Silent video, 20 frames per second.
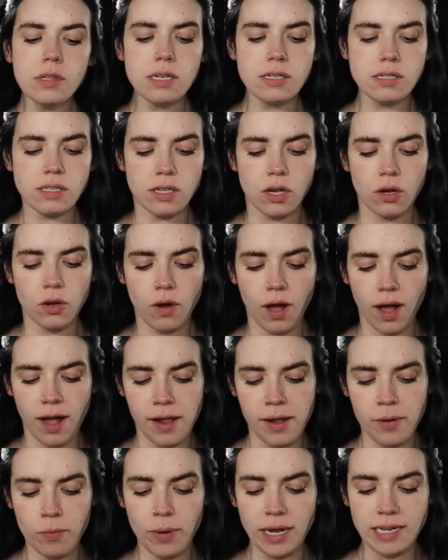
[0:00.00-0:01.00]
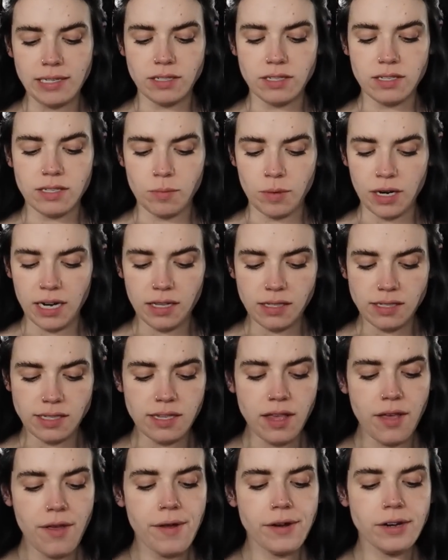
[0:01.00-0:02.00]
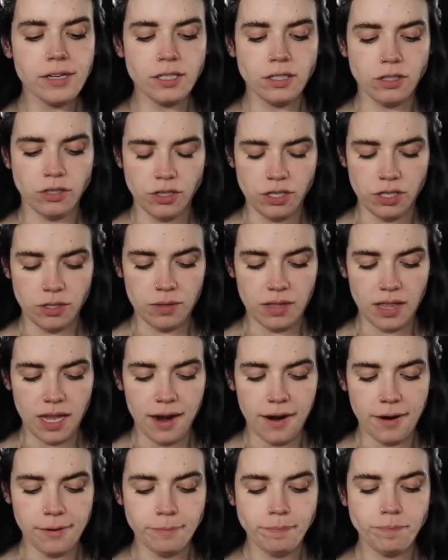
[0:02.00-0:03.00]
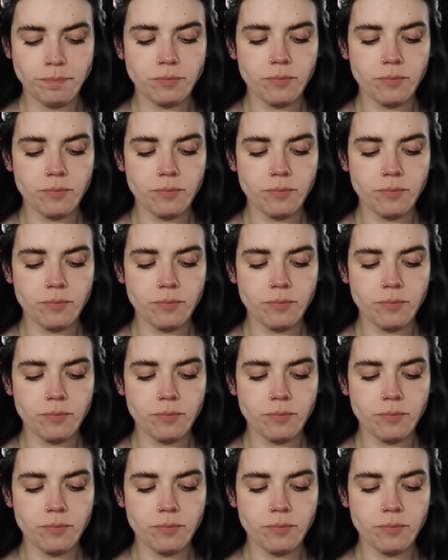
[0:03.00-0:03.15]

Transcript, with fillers: So I went somewhere else, couldn't do it there.